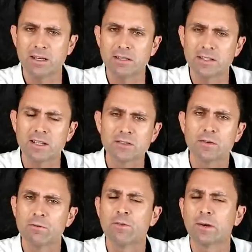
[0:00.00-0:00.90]
It, it
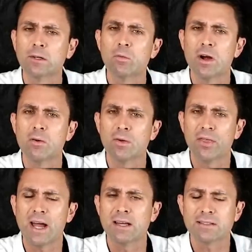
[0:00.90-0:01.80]
does fairly well
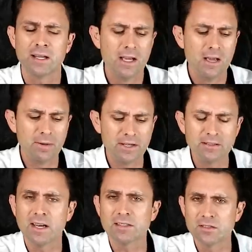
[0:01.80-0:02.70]
with that, but
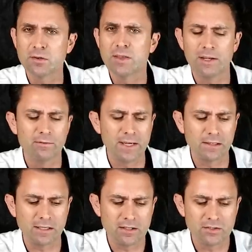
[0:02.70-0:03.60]
it does do that
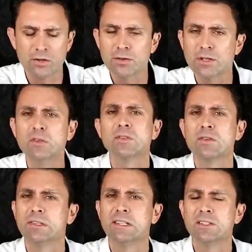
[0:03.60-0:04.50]
veiling. And so the use
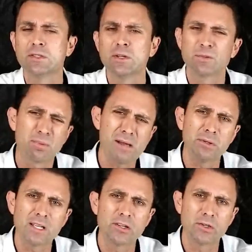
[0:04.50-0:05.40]
of the lens hood is
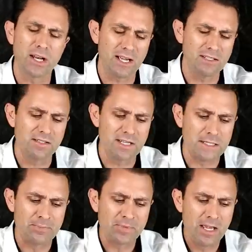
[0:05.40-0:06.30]
probably a good
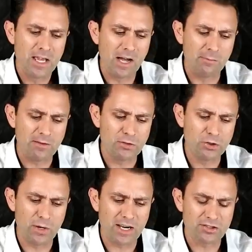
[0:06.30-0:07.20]
idea um, if you
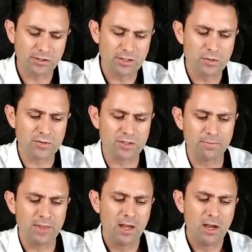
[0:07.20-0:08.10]
do actually use them.